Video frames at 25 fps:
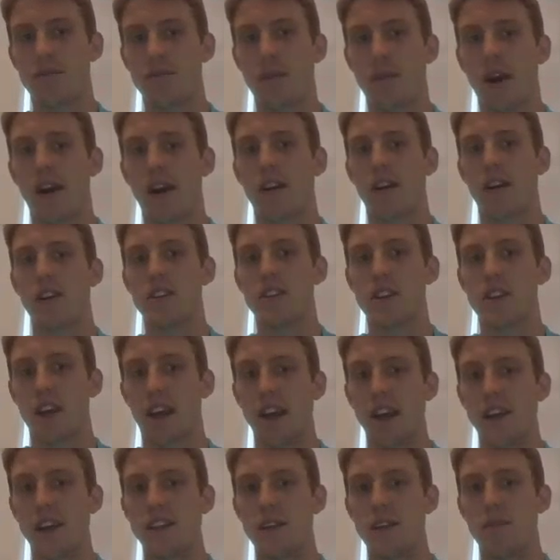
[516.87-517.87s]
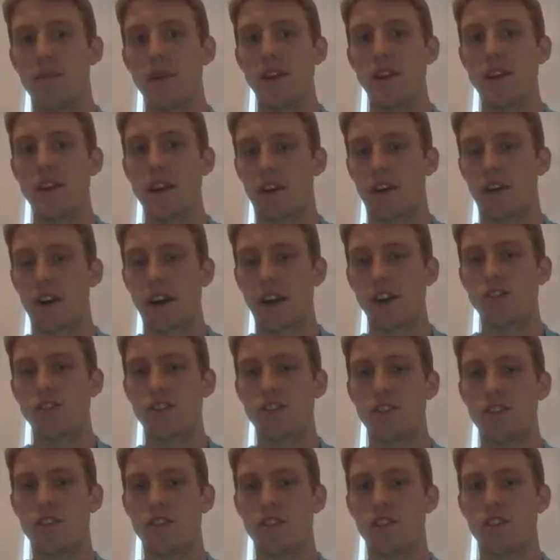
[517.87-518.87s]
by increasing ATP
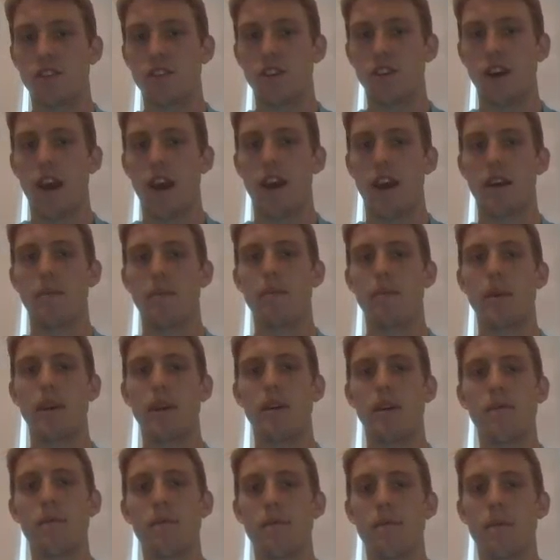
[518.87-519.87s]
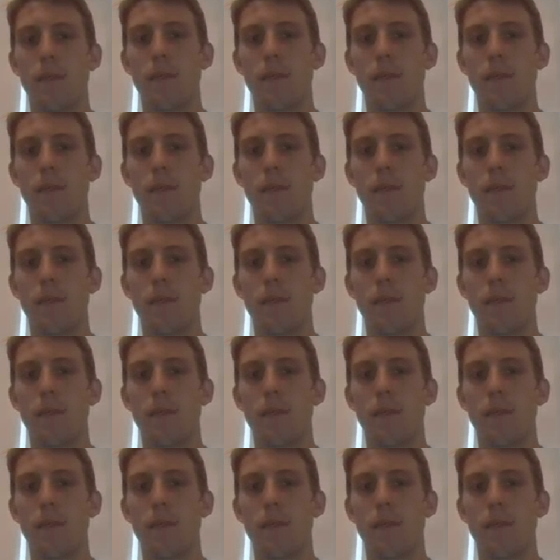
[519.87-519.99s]
degradation to AMP.